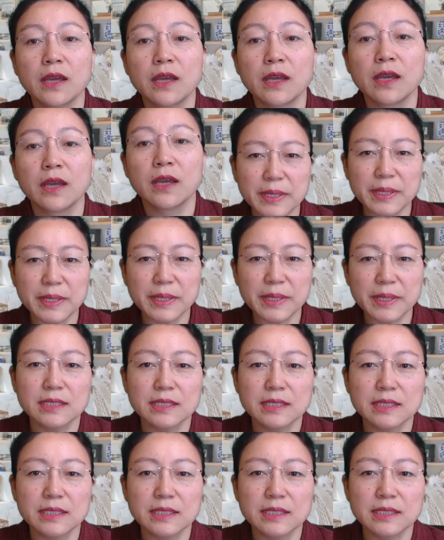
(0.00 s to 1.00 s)

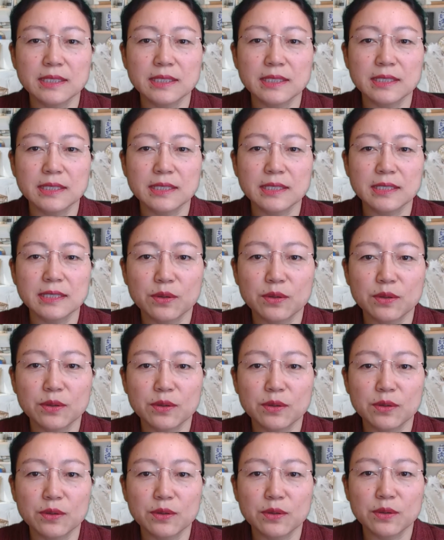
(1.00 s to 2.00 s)
basically how
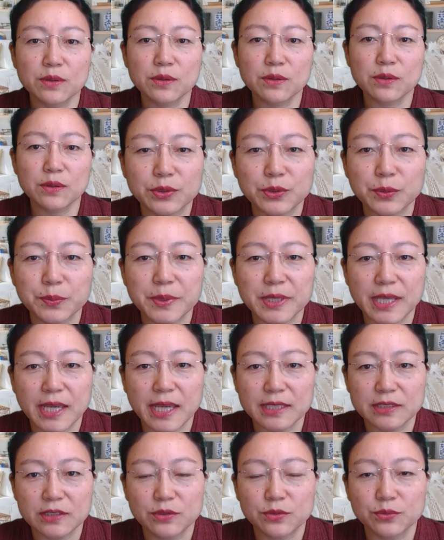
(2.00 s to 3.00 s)
you use
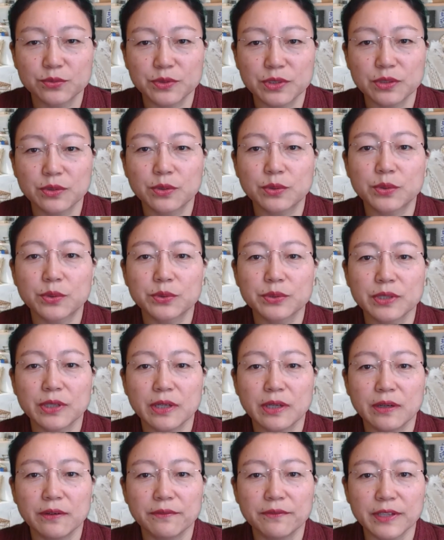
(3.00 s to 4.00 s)
OBS to record
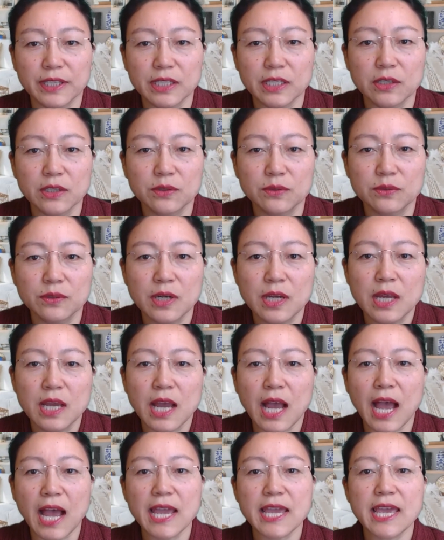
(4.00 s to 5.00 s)
a video.
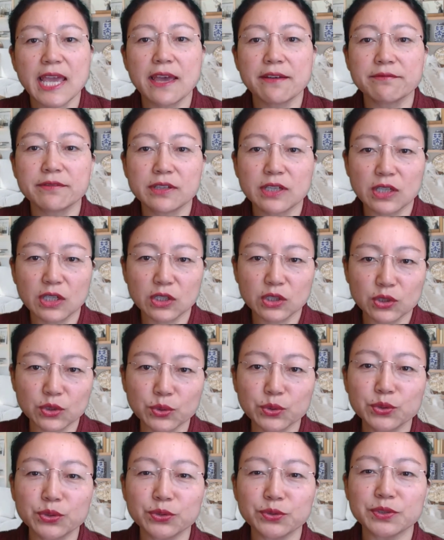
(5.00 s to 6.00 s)
I have a
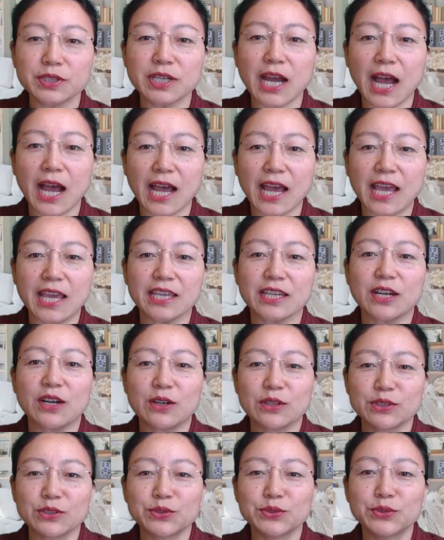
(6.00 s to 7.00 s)
go-to guy on
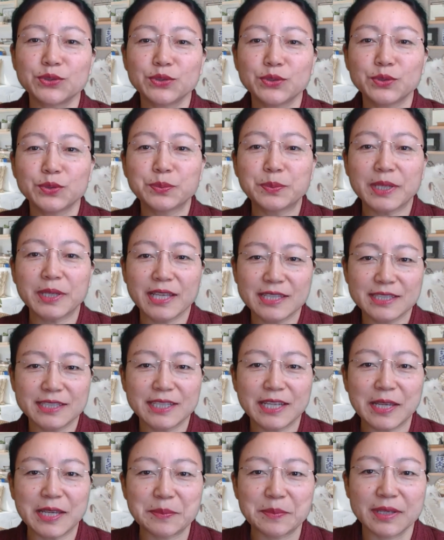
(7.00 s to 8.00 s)
YouTube. His
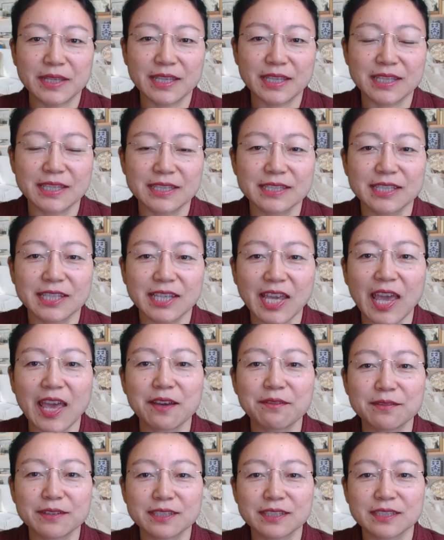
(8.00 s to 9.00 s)
name is
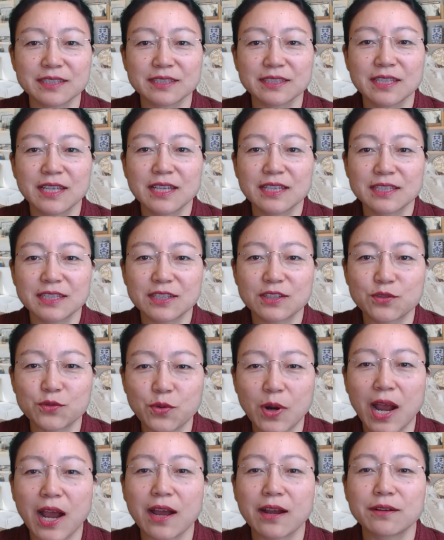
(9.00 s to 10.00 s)
Kevin
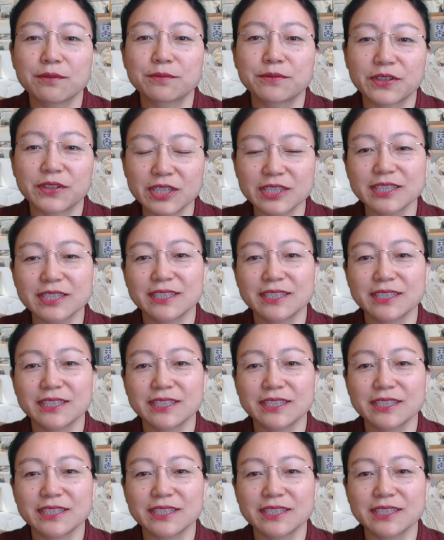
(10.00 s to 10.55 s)
Stravert.